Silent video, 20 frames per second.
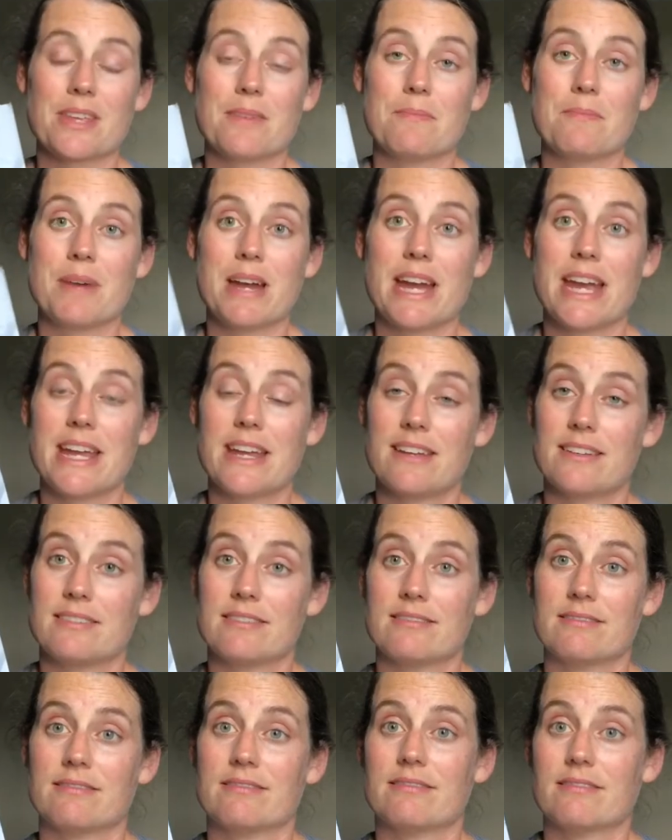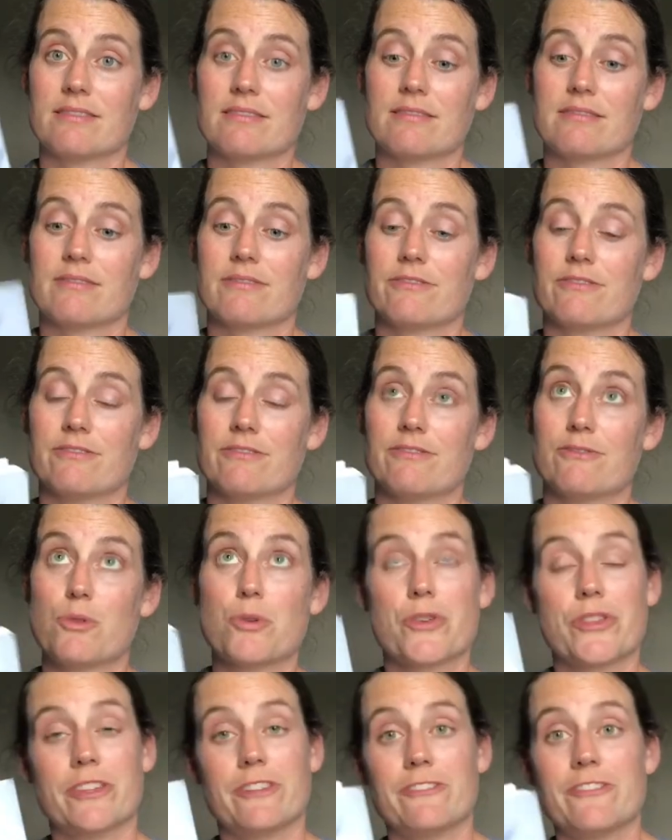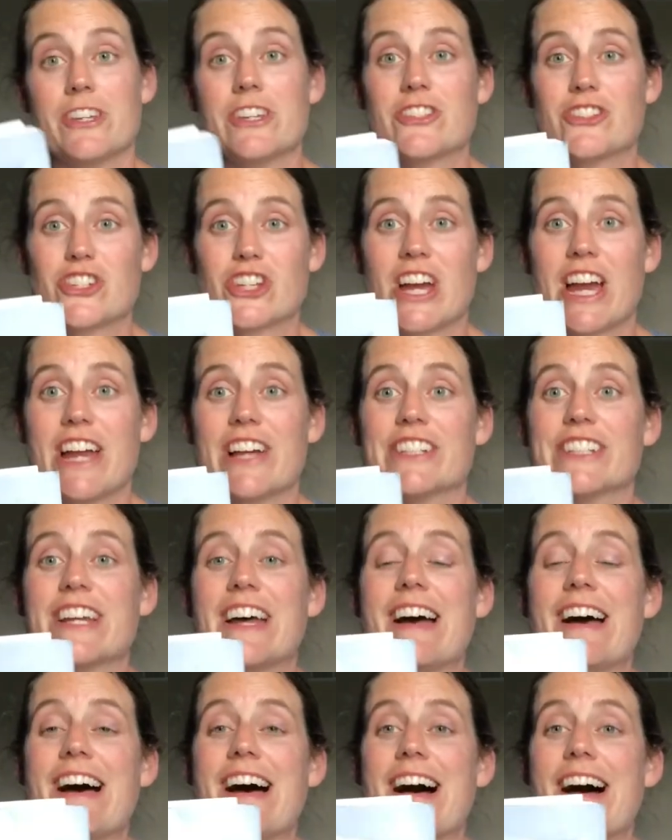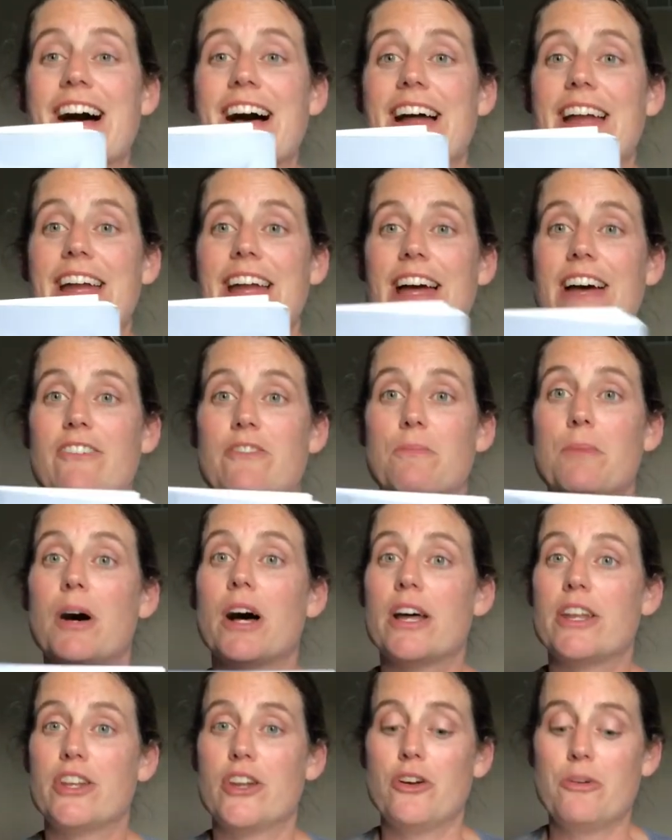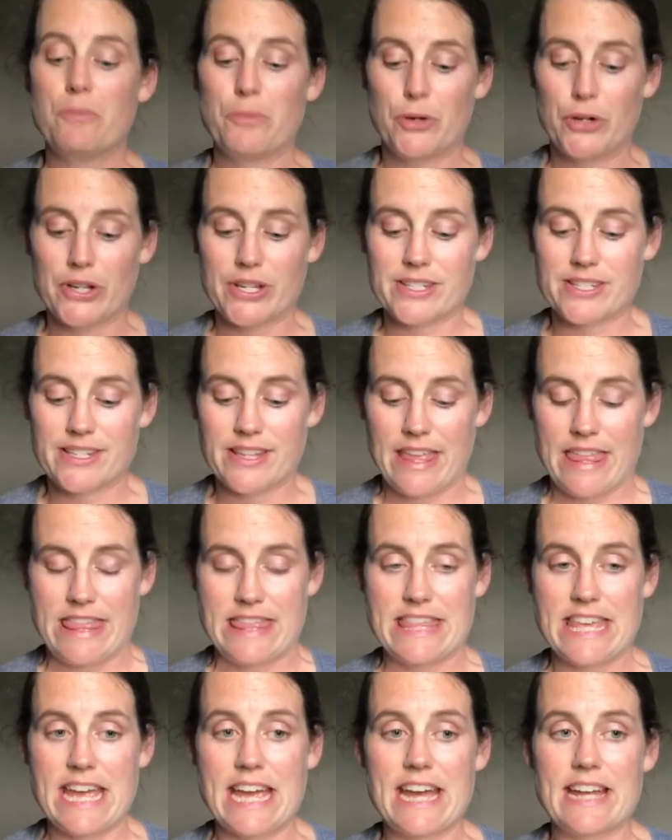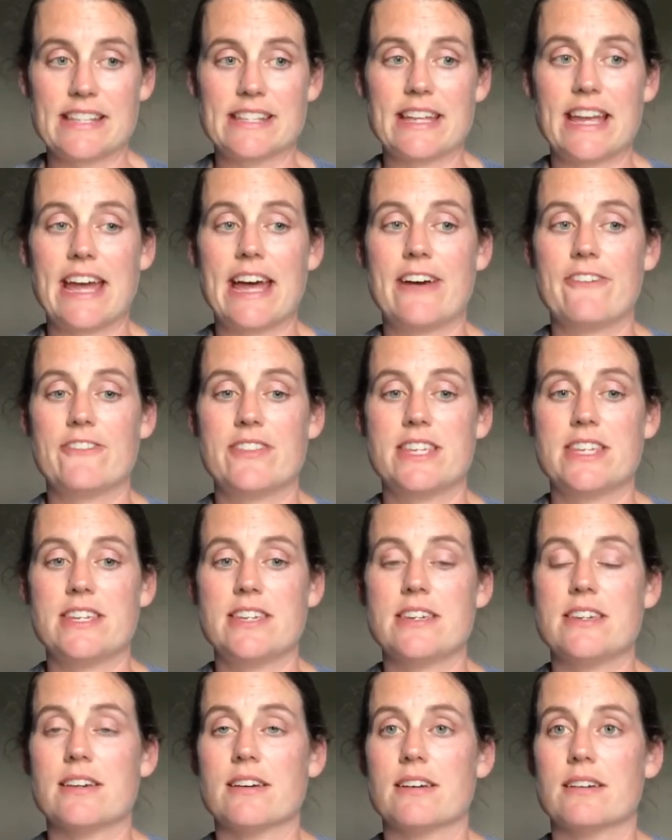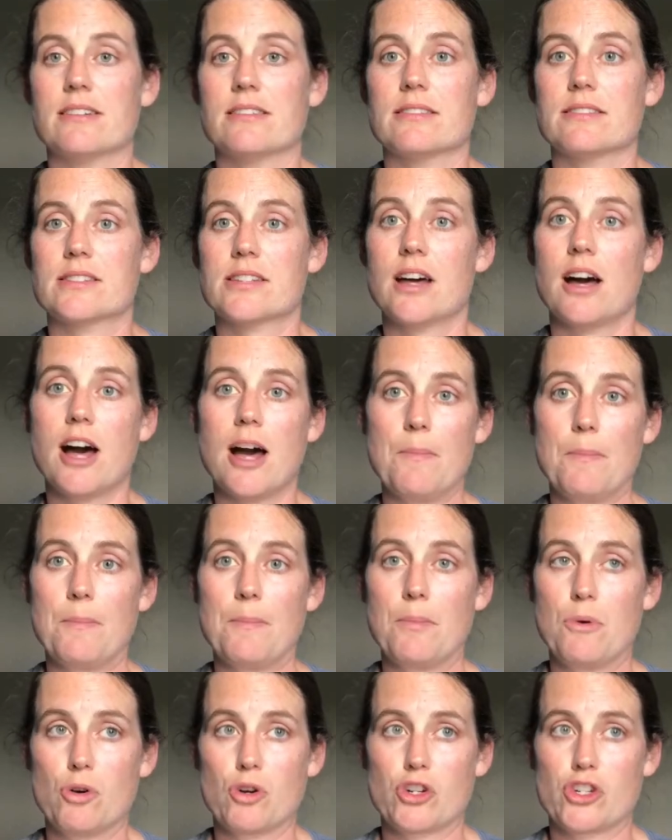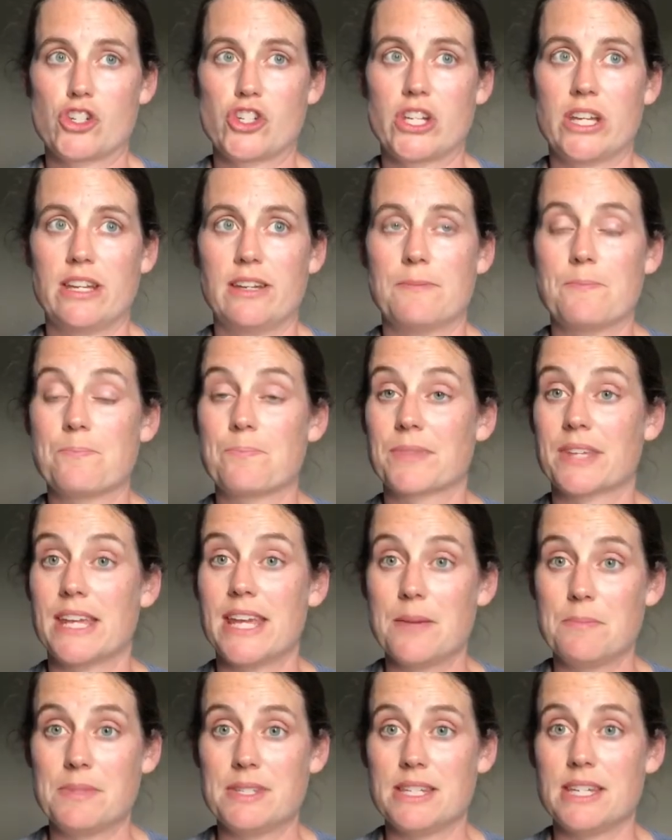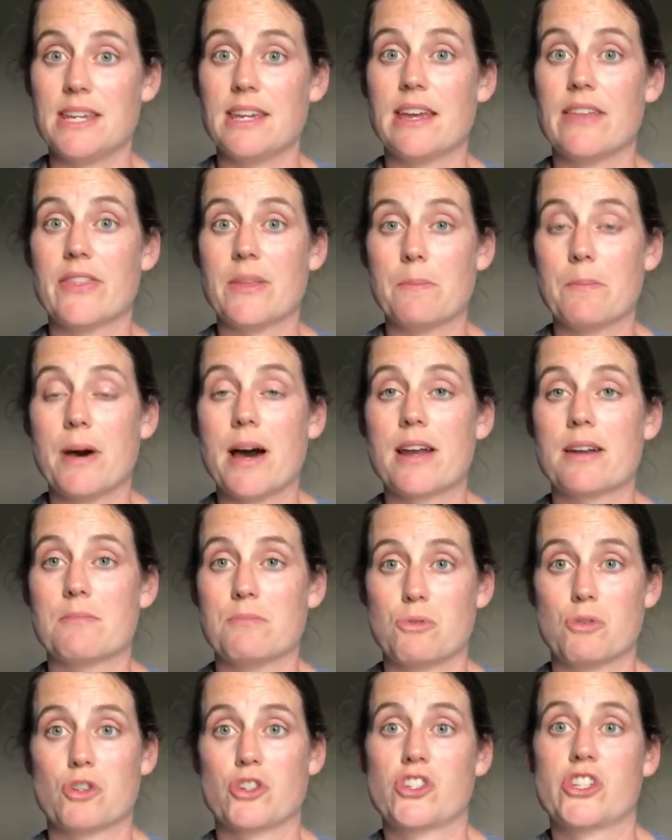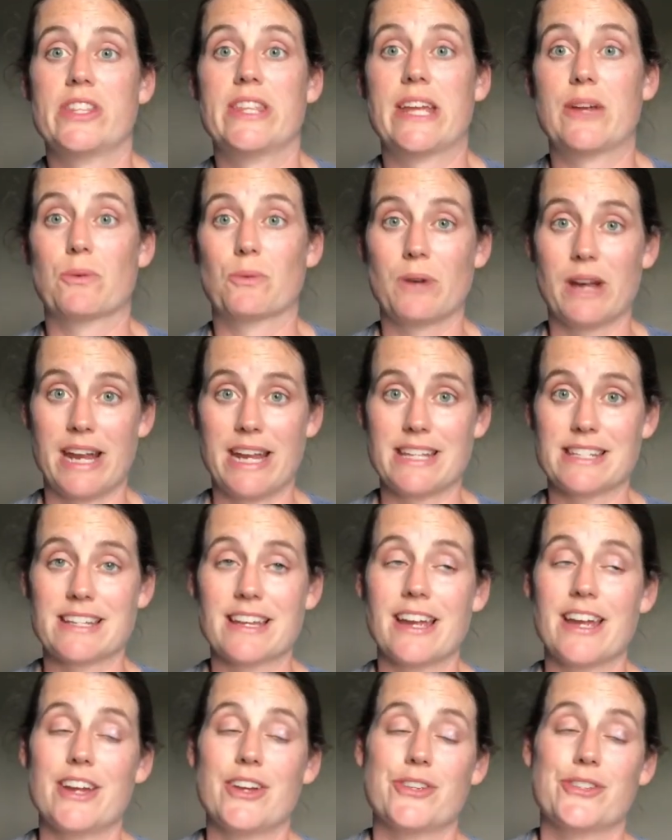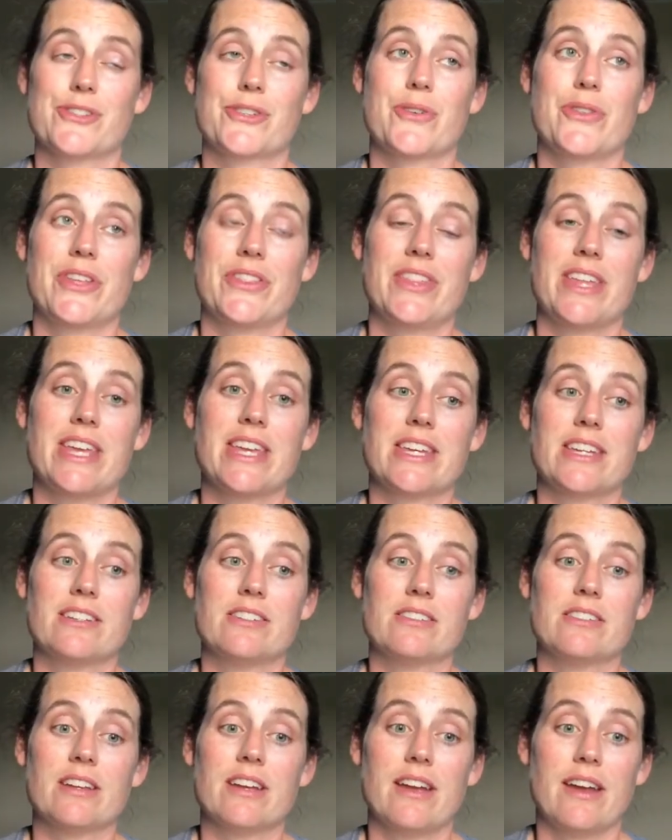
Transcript: my fourth and fifth child, I have bought notebooks that have the top portion empty and the bottom portion they write, so that they can